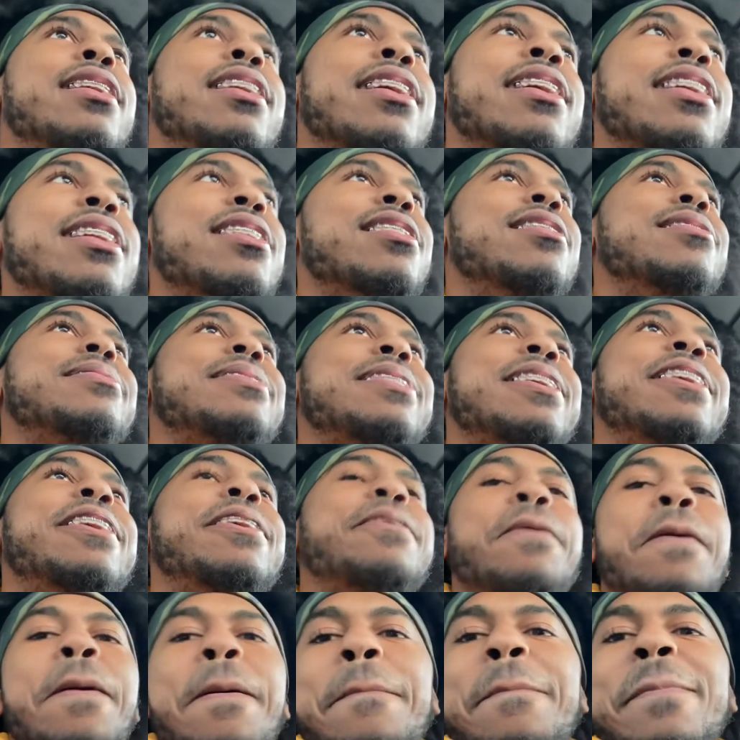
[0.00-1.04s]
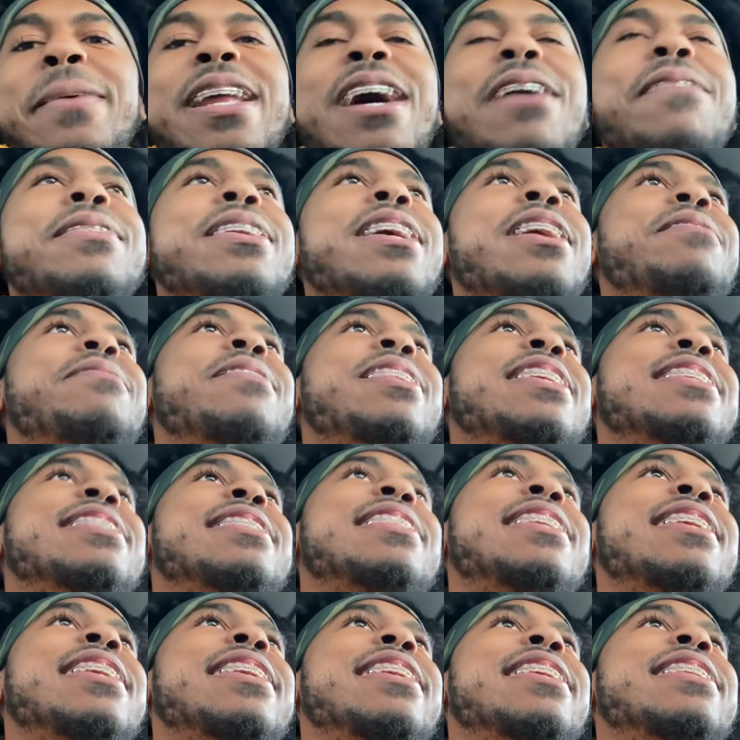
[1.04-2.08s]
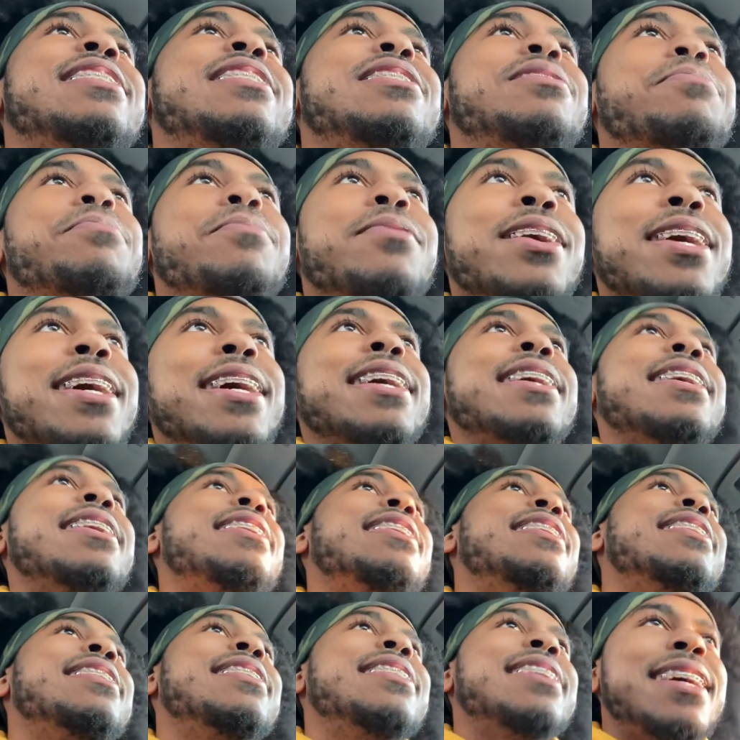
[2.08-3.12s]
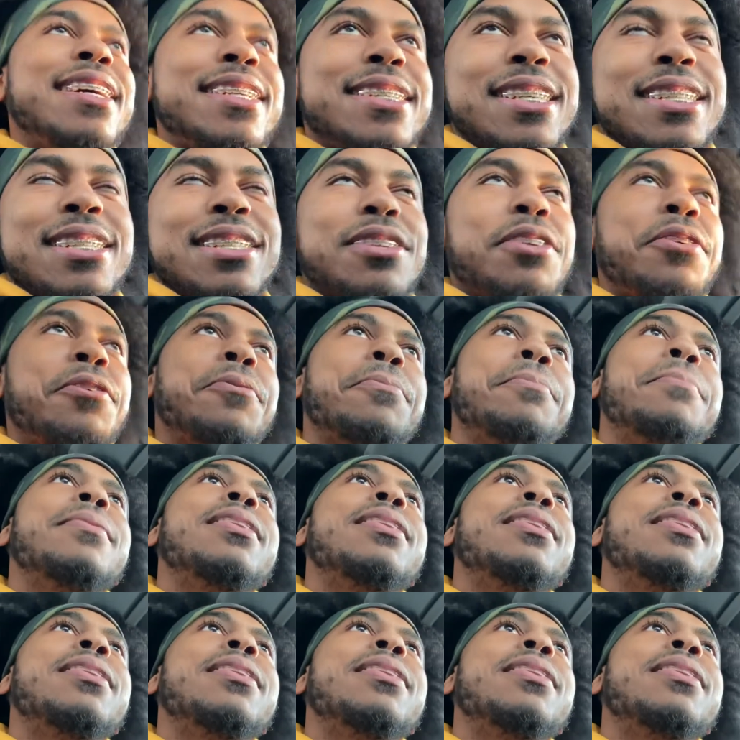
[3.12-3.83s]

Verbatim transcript: You know what I'm saying? But now with that being said, it's your boy. Nate Just Dope.